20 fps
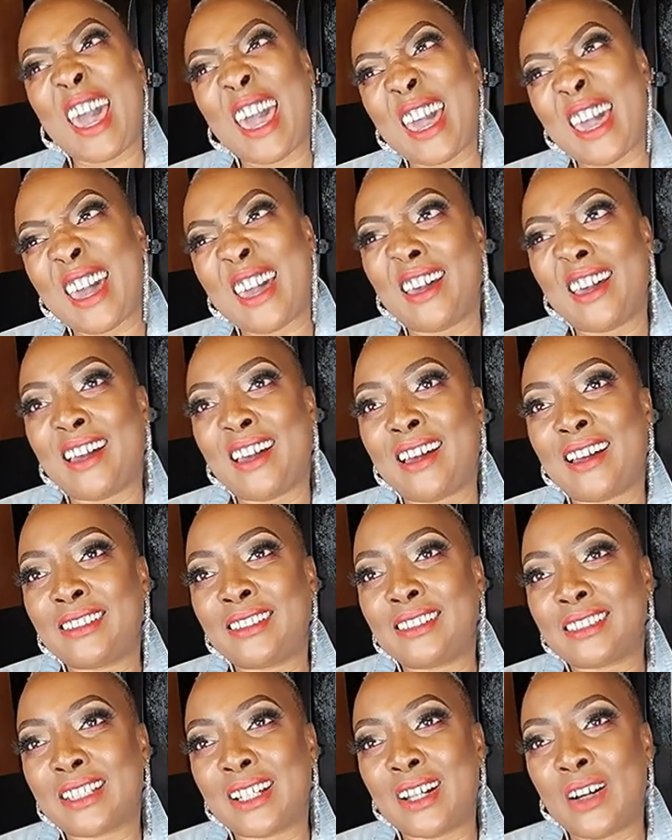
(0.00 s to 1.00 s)

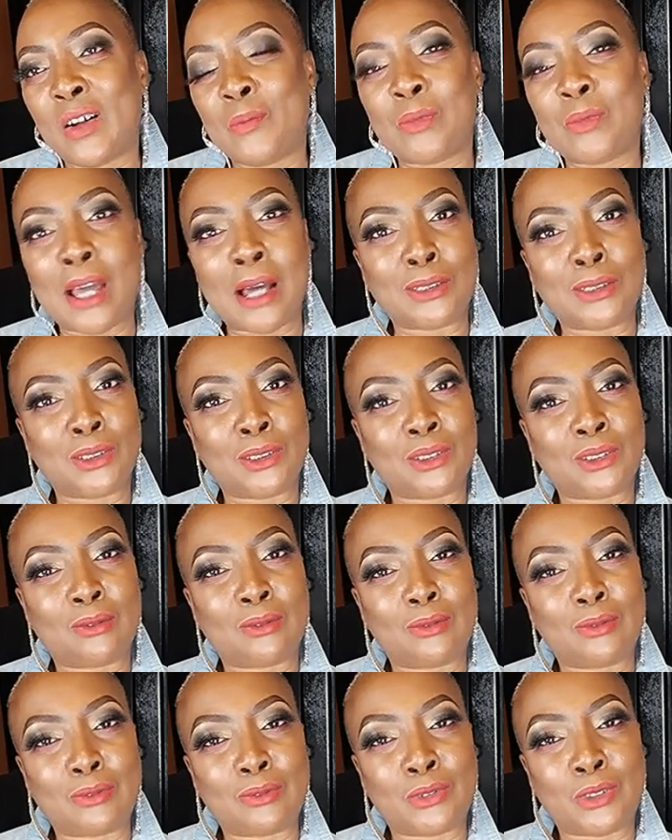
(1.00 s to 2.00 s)
and um, not
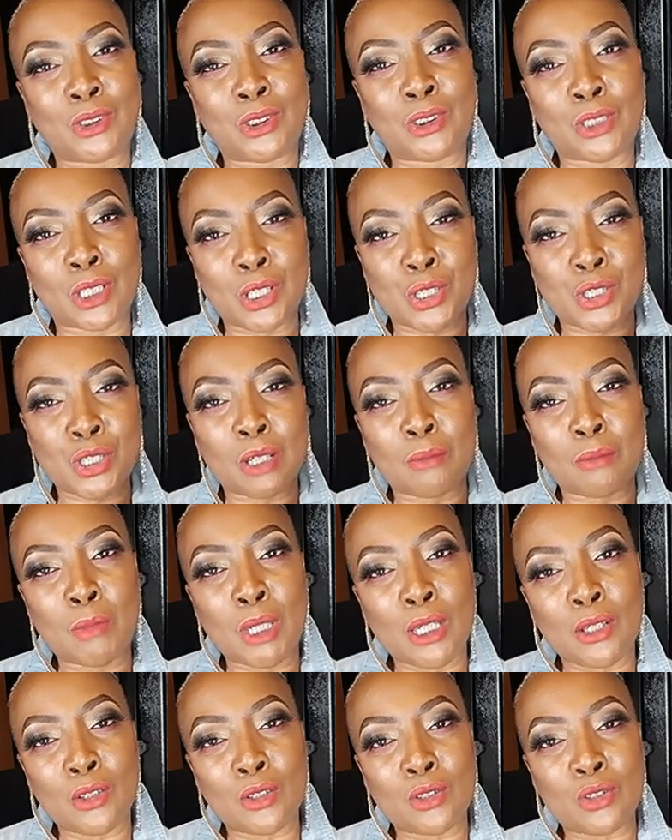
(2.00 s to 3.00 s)
judging
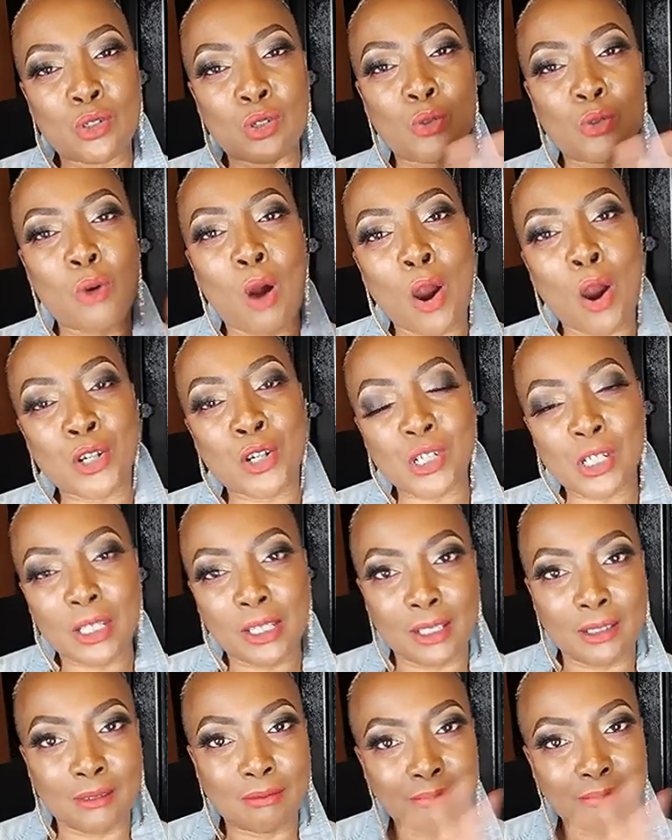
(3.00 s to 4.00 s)
me too
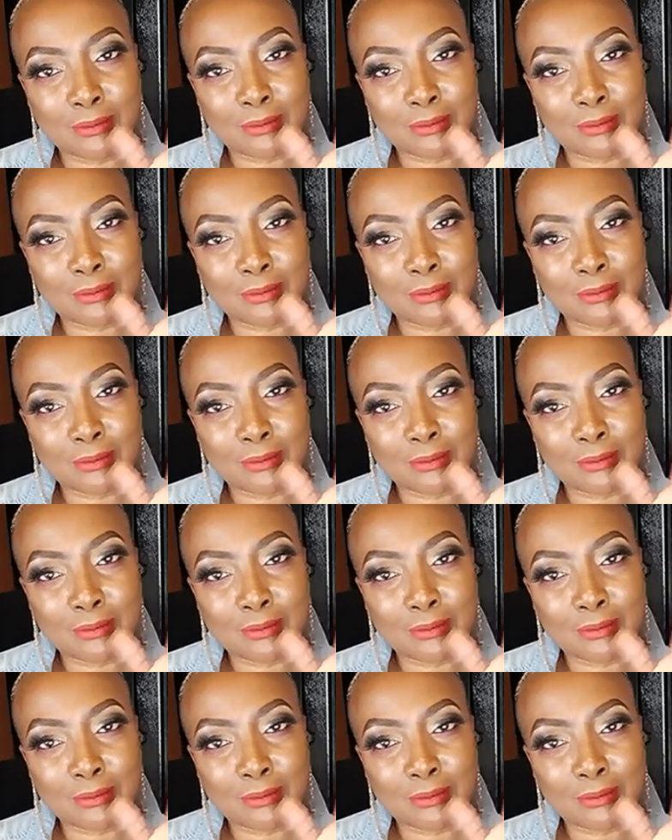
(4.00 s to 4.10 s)
harshly